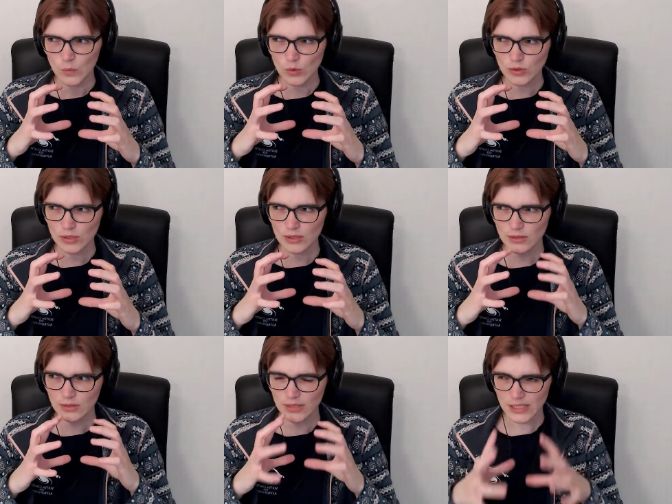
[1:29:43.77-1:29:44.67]
Water?
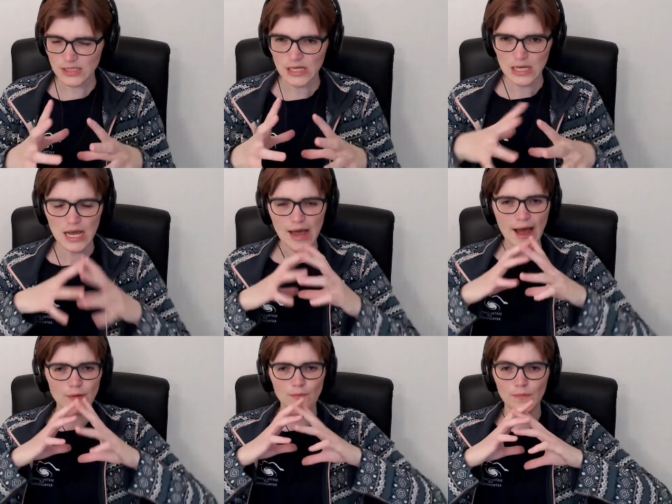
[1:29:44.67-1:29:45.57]
Yes.
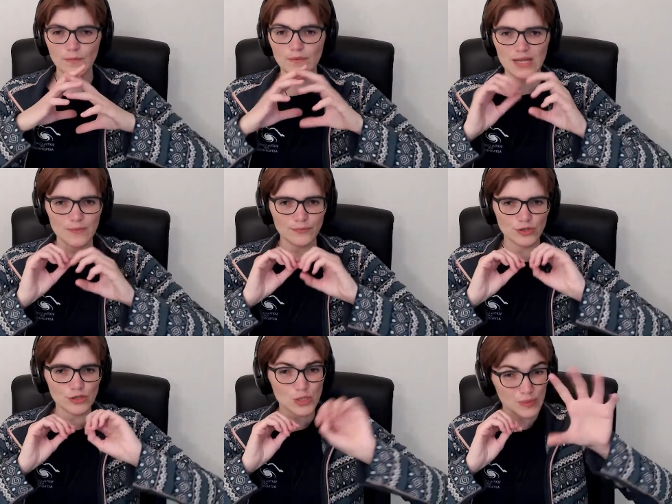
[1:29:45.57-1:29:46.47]
And they
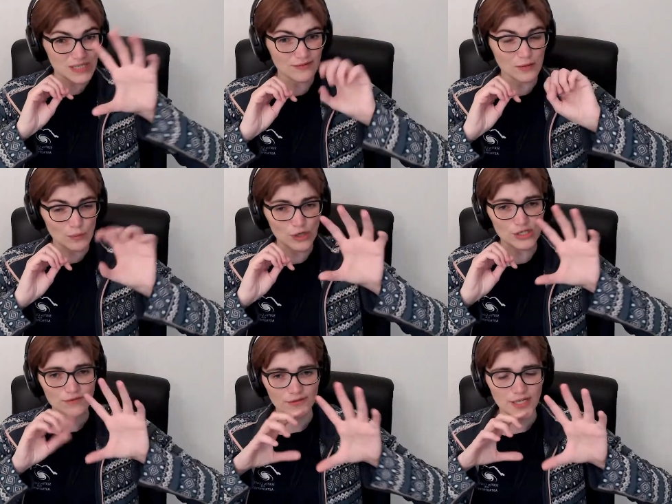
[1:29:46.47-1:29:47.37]
produce specific
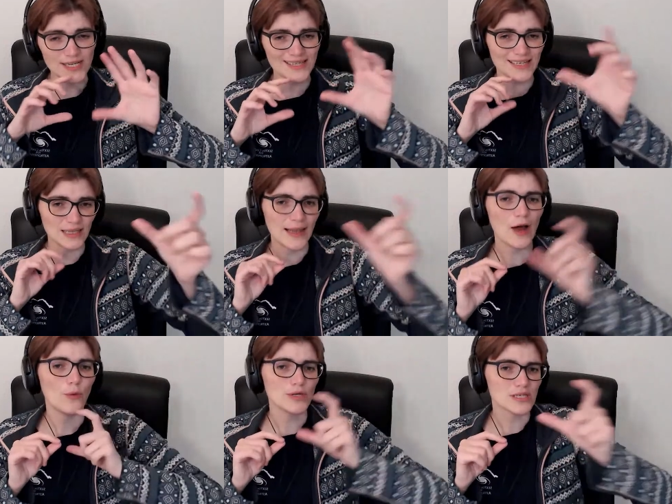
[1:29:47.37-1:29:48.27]
bursts of light that
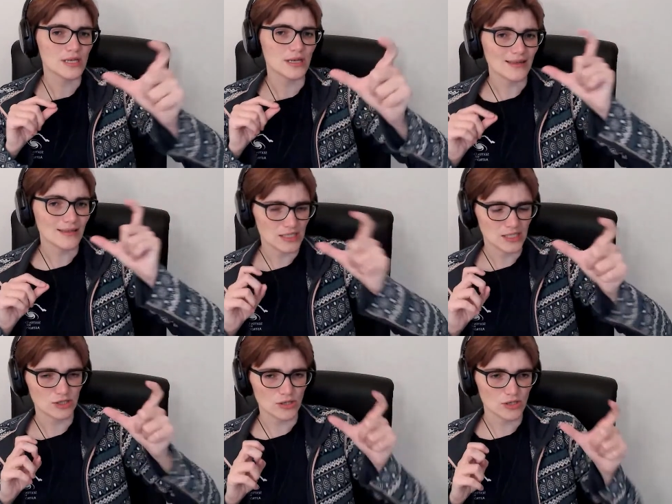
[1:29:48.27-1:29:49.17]
allow us to get the
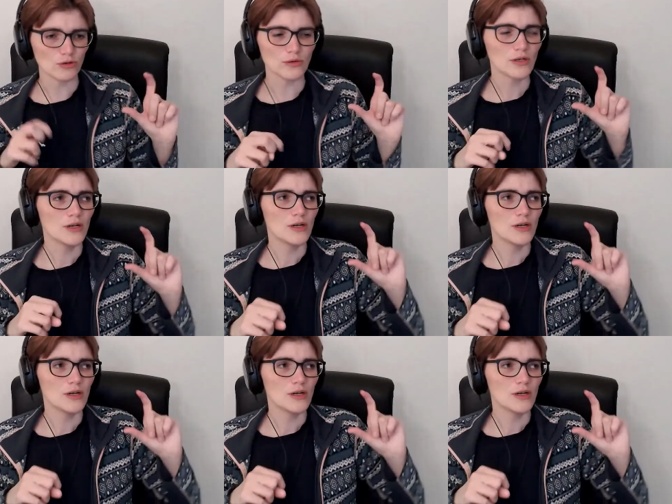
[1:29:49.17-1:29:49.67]
distance. So